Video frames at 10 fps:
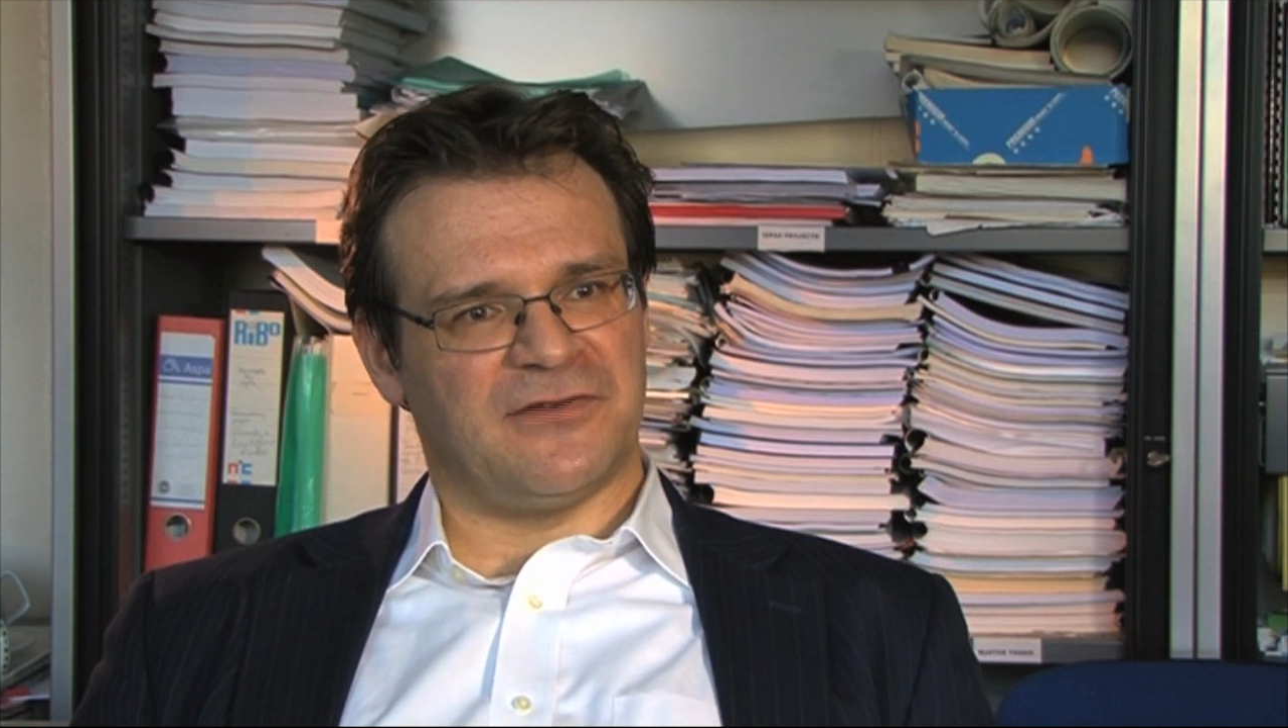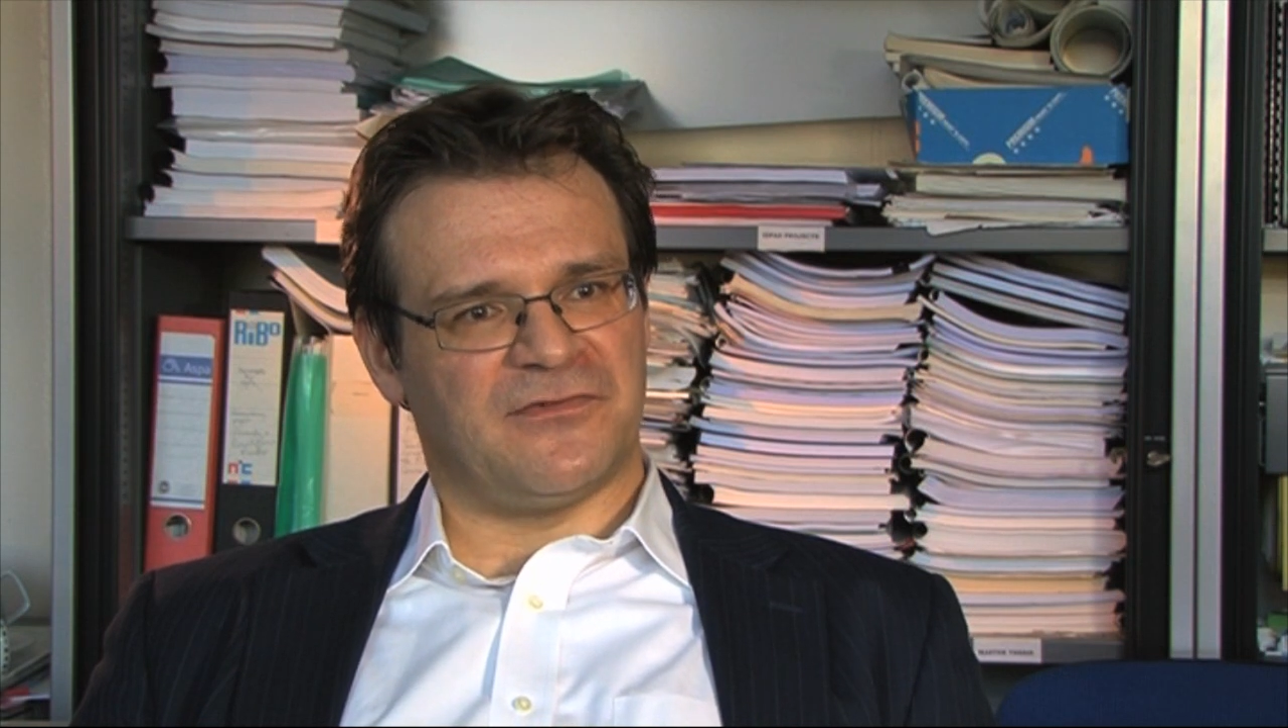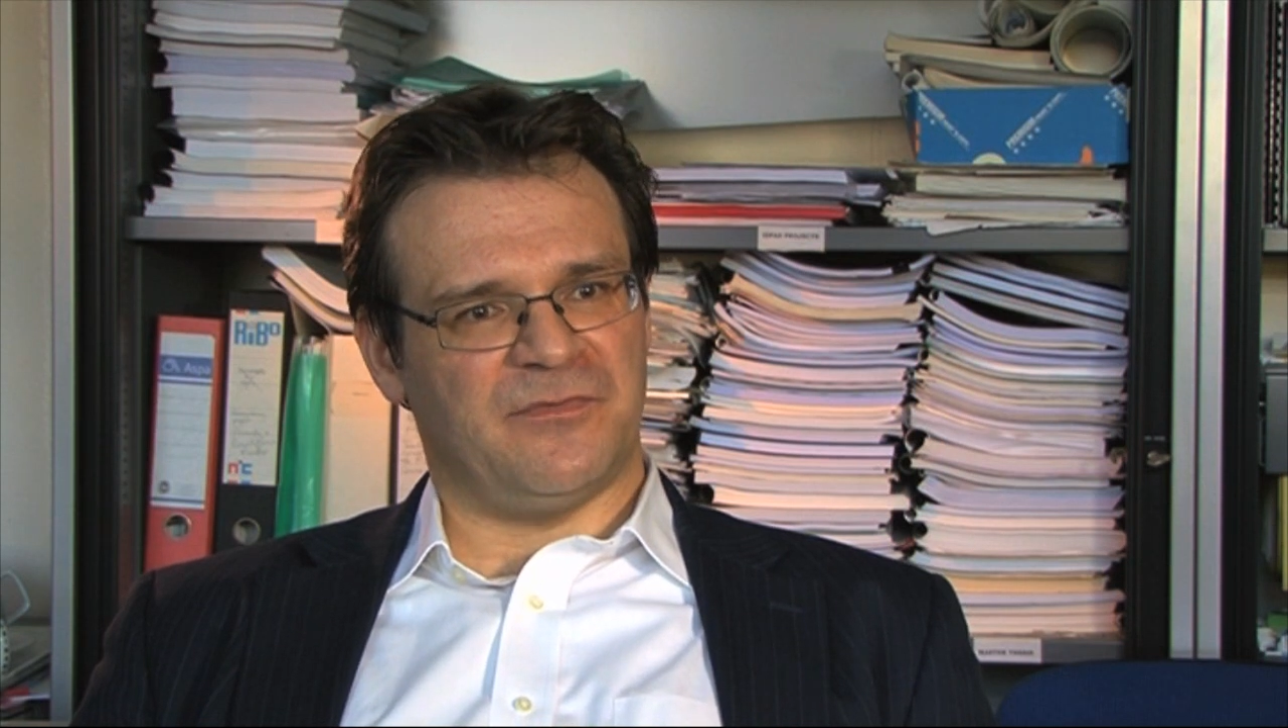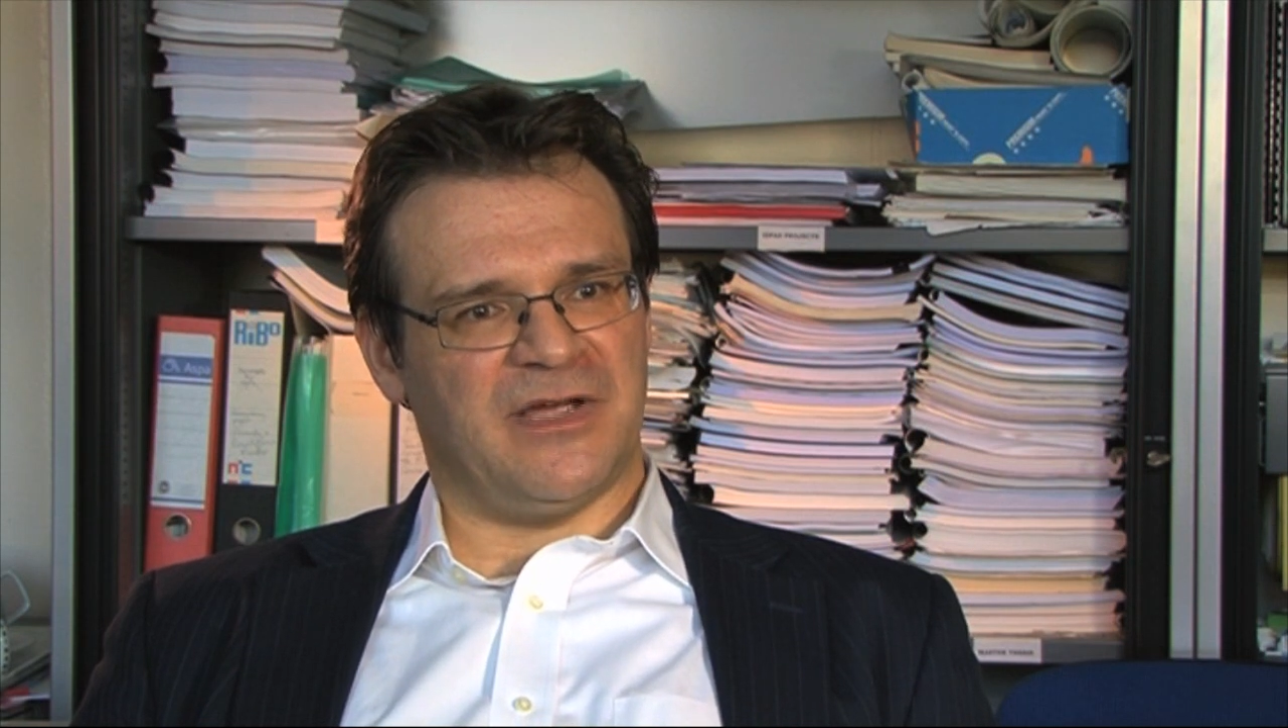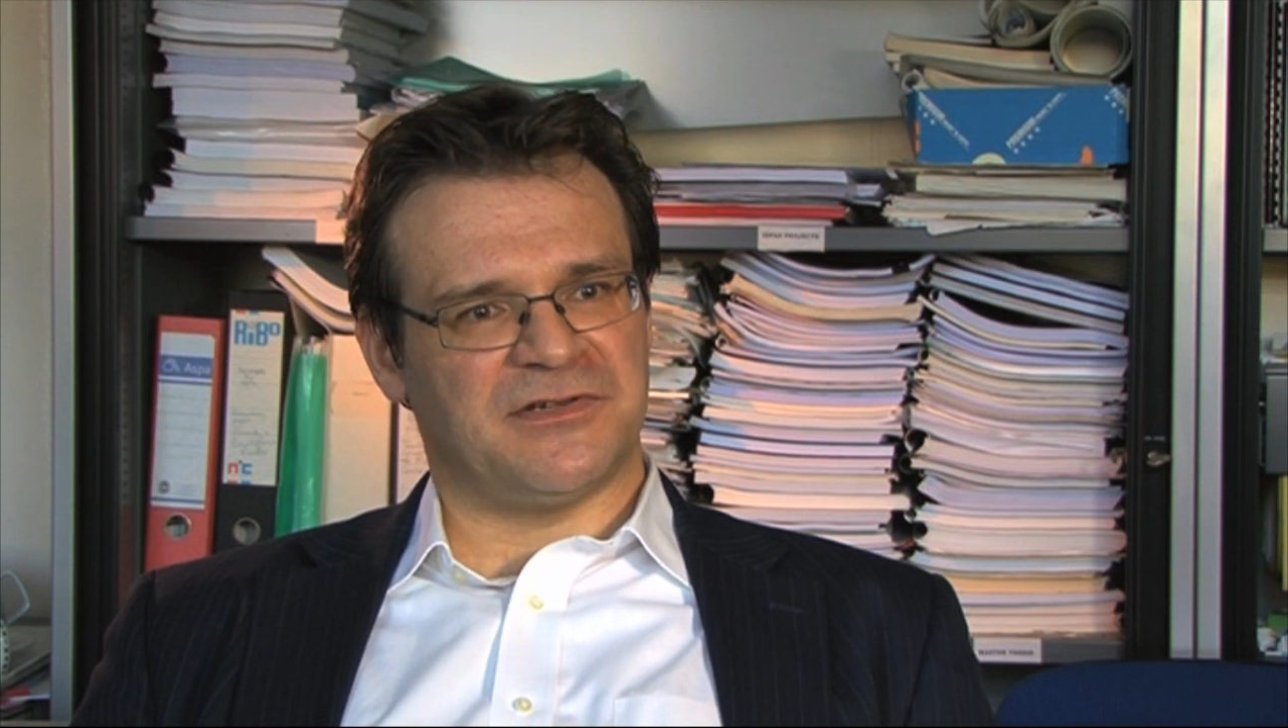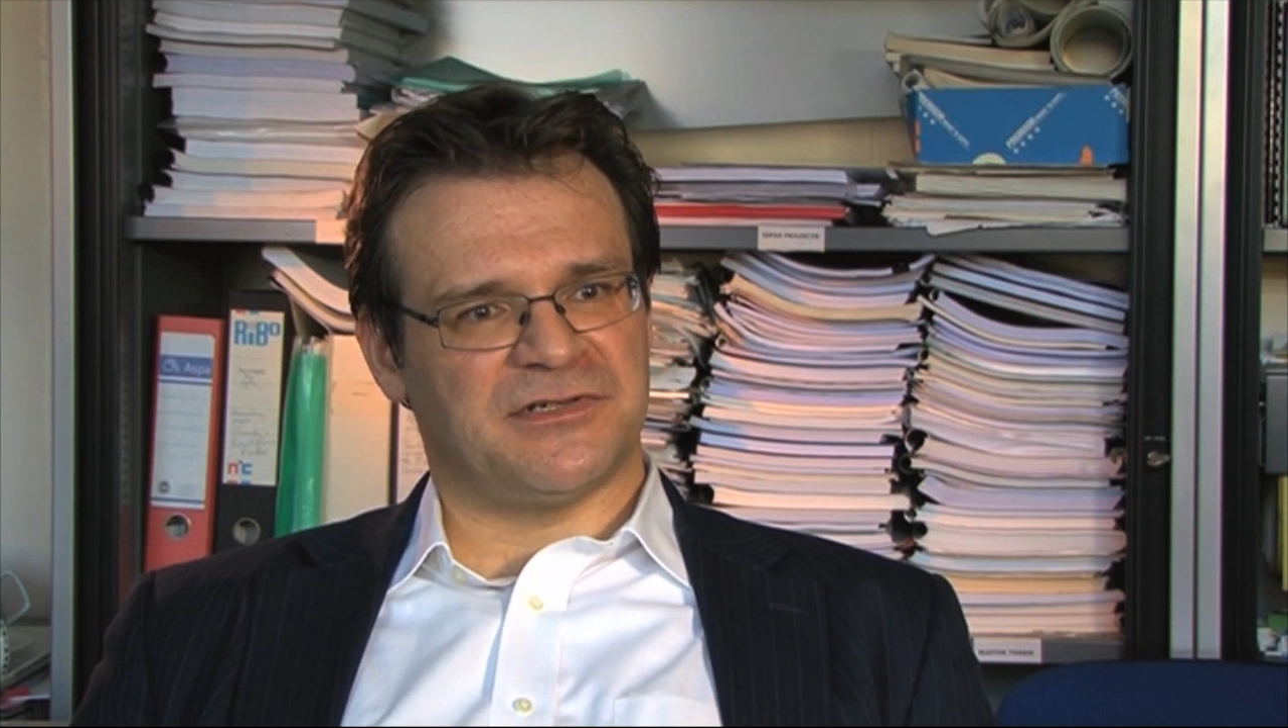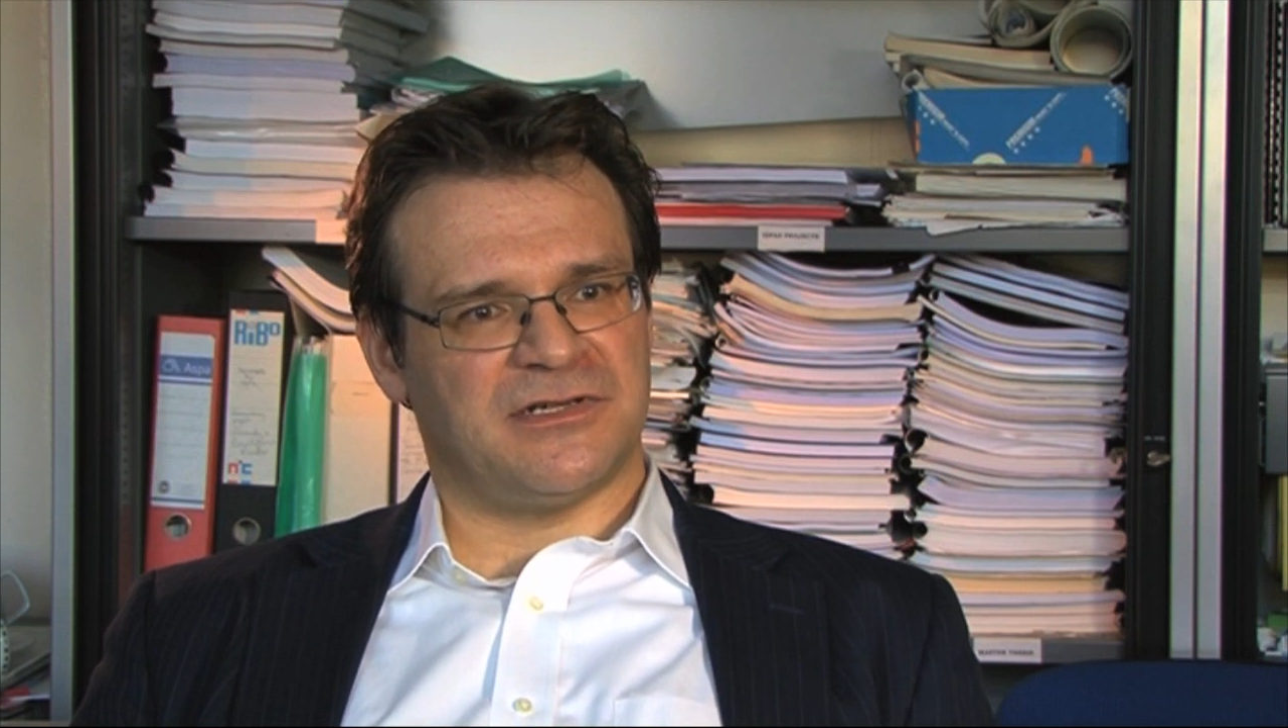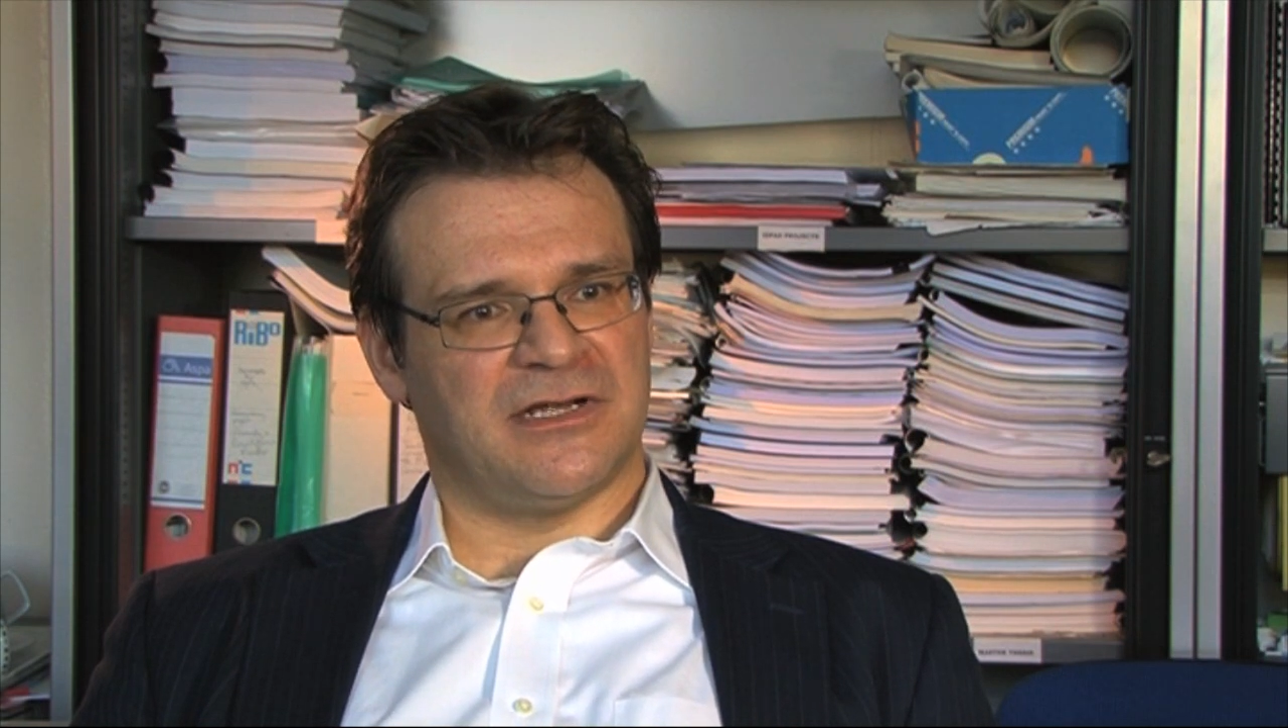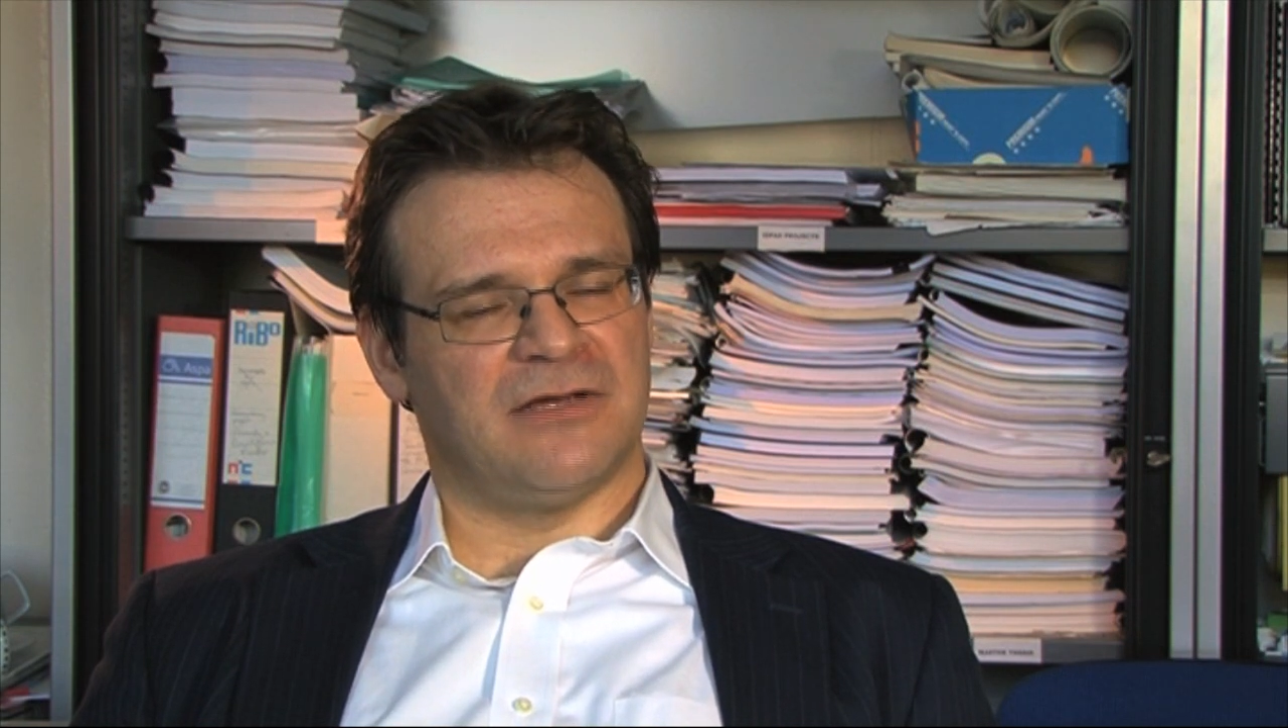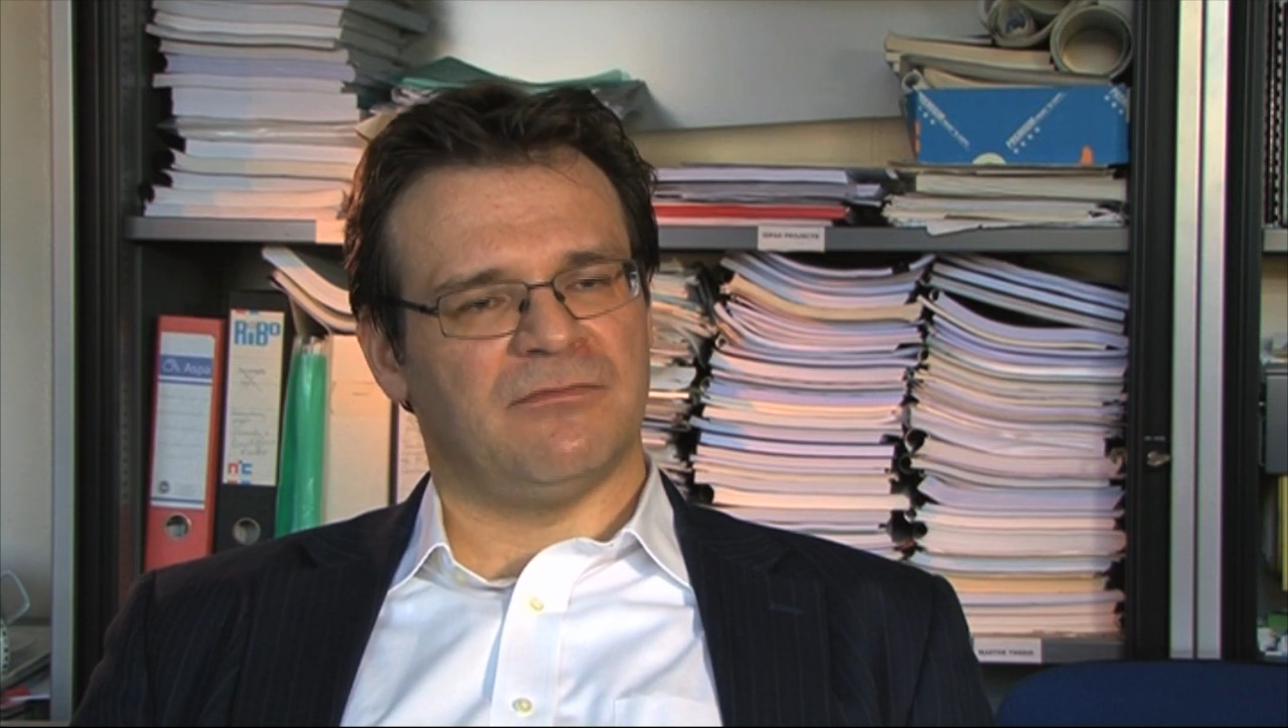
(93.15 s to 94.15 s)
information,